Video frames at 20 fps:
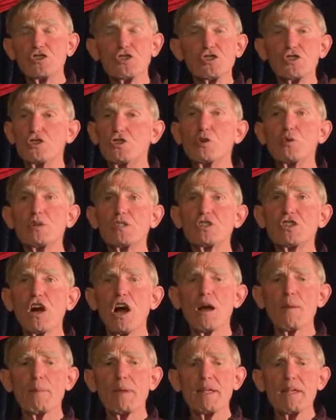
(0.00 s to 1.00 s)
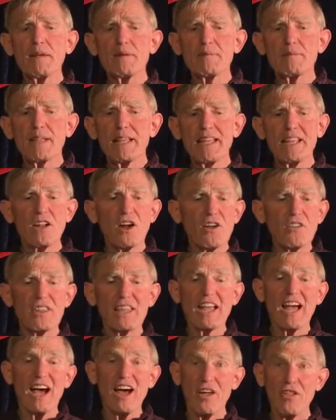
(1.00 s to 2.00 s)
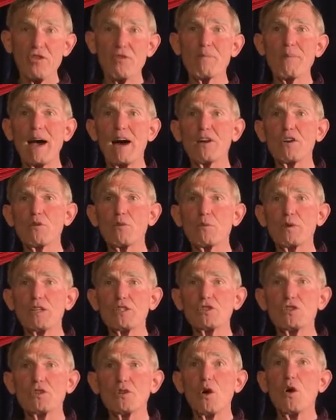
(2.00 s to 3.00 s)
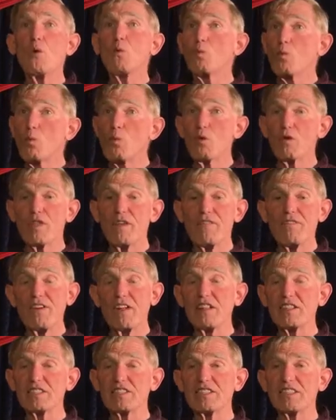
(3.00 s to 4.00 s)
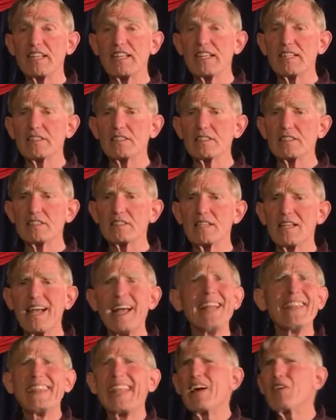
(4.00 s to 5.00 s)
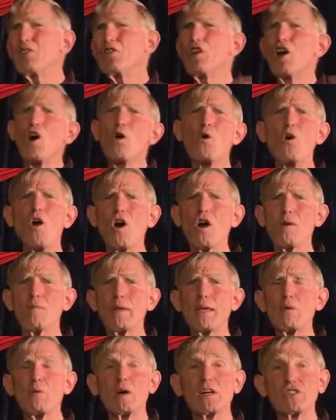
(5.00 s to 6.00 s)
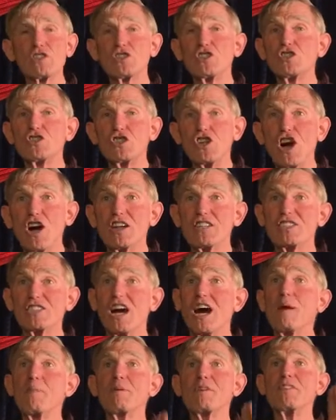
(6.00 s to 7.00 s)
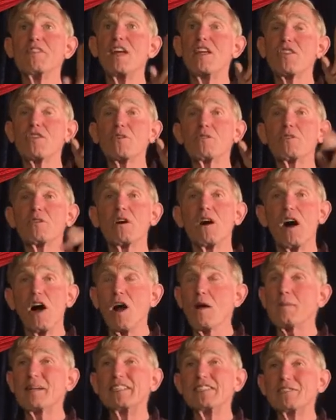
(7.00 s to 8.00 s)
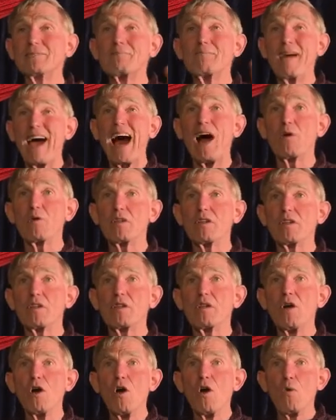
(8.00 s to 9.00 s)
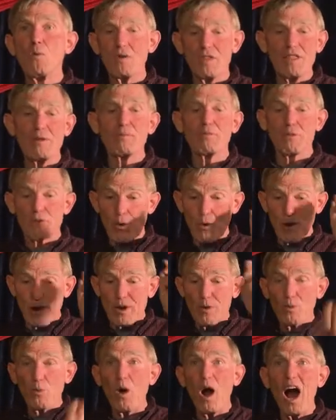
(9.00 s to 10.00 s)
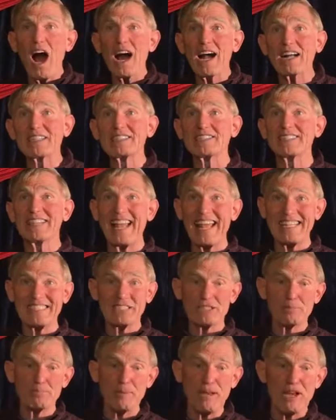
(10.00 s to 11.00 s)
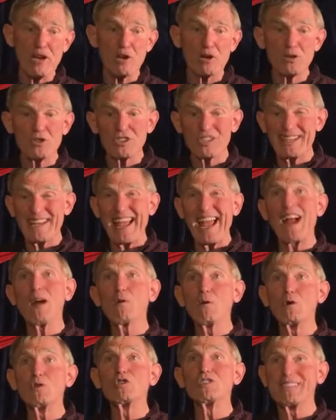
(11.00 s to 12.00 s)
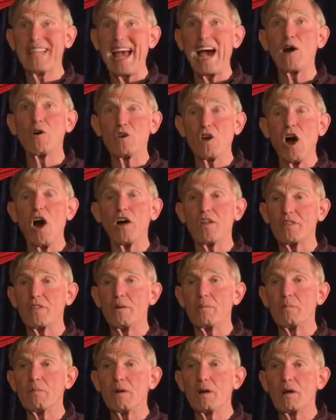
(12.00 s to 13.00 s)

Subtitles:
Jewish army, and on the other mountain ridge were the Philistines. Now, no army wants to charge up another army's mountain with them throwing rocks and spears and arrows down on them.